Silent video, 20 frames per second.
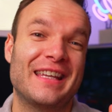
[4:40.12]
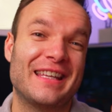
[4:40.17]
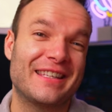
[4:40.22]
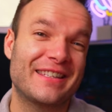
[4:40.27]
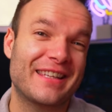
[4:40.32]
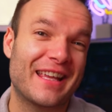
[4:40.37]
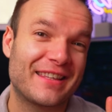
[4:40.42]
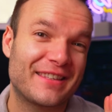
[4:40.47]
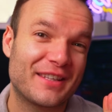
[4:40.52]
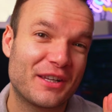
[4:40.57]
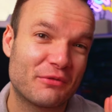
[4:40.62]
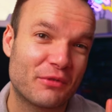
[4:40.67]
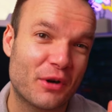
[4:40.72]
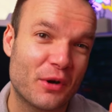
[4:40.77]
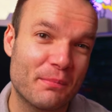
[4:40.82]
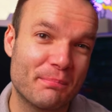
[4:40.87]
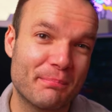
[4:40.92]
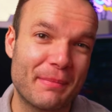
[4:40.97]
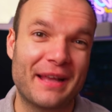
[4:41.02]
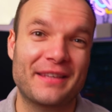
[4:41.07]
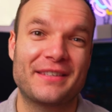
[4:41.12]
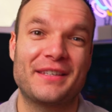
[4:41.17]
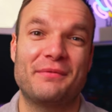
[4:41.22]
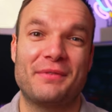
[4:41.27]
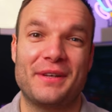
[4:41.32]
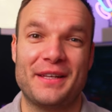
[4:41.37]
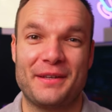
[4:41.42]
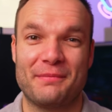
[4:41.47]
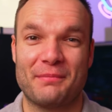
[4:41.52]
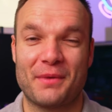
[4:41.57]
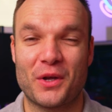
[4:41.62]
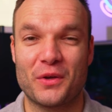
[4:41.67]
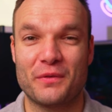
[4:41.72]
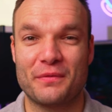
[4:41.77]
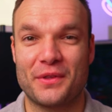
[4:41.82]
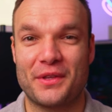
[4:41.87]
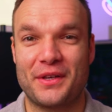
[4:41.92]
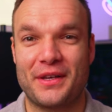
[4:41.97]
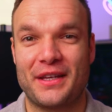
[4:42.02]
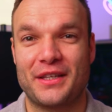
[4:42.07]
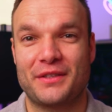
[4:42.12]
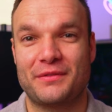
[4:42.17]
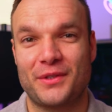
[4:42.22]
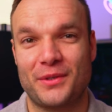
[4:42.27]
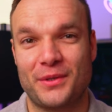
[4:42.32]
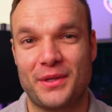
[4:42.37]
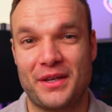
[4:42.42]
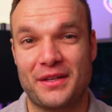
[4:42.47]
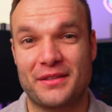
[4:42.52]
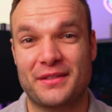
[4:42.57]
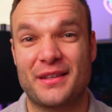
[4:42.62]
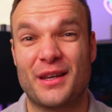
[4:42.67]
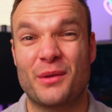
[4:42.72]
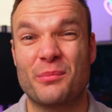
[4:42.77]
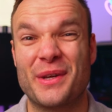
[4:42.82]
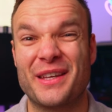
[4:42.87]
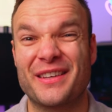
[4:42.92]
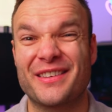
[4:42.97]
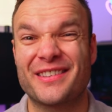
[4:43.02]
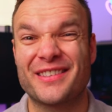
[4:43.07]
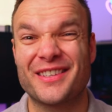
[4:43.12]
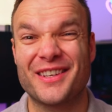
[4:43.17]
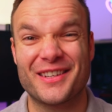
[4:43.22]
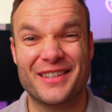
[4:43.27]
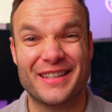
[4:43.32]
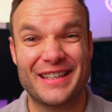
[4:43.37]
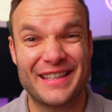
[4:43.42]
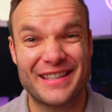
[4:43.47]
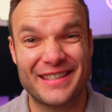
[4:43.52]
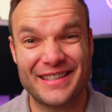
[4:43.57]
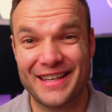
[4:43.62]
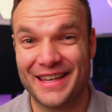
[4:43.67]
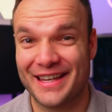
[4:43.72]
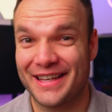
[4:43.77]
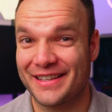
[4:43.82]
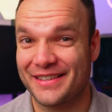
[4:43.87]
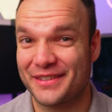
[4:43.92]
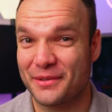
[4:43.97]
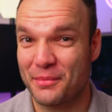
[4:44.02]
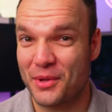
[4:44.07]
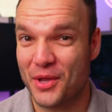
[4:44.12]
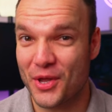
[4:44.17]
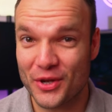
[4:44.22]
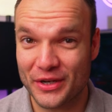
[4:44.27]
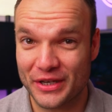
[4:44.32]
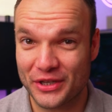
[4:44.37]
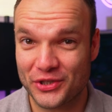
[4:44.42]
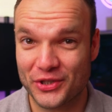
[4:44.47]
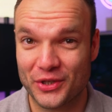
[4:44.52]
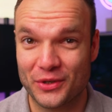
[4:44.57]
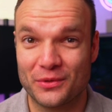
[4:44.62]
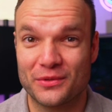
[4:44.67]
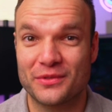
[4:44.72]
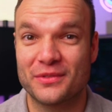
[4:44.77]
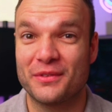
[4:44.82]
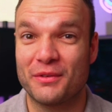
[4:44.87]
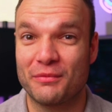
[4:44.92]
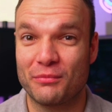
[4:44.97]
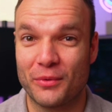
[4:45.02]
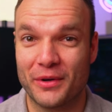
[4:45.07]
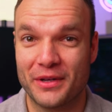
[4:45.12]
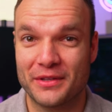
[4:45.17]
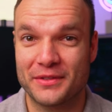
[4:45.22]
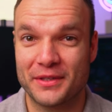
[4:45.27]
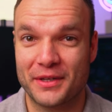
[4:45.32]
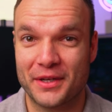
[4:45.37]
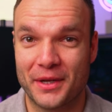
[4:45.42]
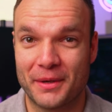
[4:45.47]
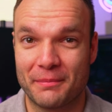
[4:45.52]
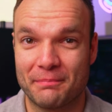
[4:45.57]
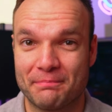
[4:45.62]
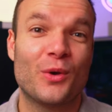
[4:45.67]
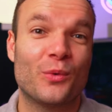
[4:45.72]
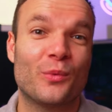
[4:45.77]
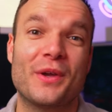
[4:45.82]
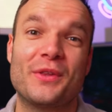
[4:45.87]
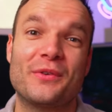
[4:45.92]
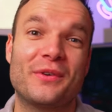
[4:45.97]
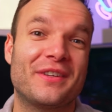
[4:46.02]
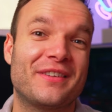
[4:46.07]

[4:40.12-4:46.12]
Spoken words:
is set to grow massively over the next few years, and we are certainly seeing some early shoots of what is to come. Whether